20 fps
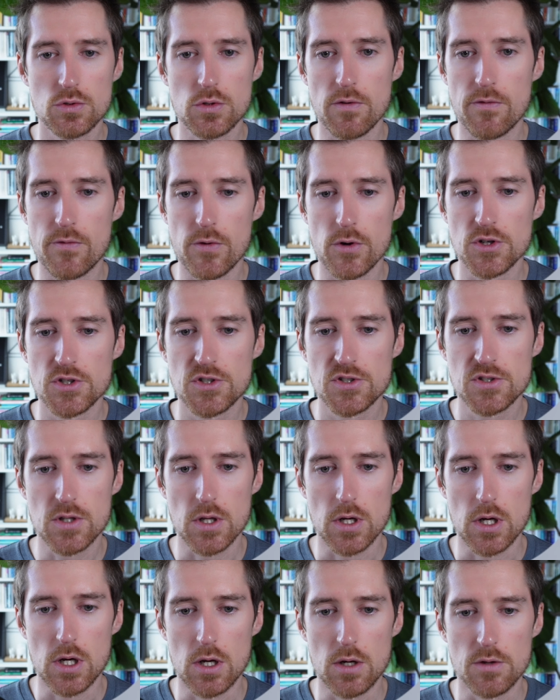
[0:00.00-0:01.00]
the
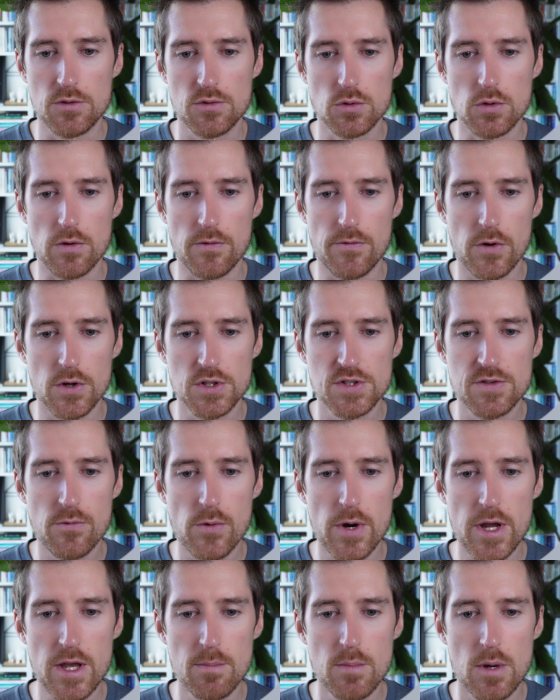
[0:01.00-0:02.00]
first
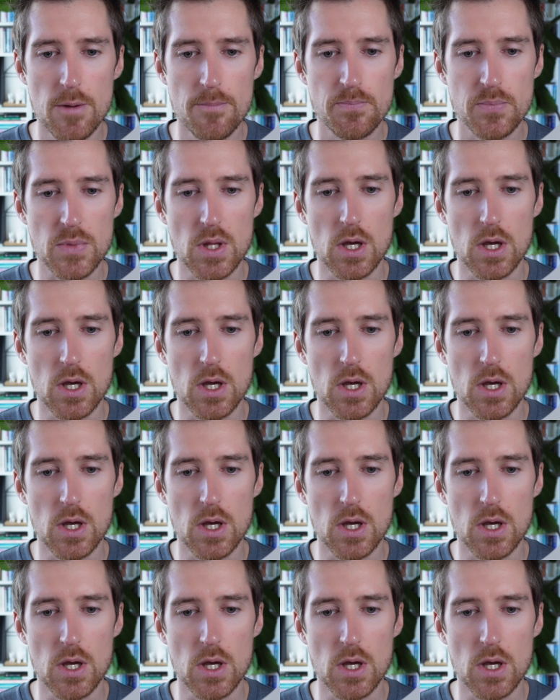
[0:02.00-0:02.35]
frame,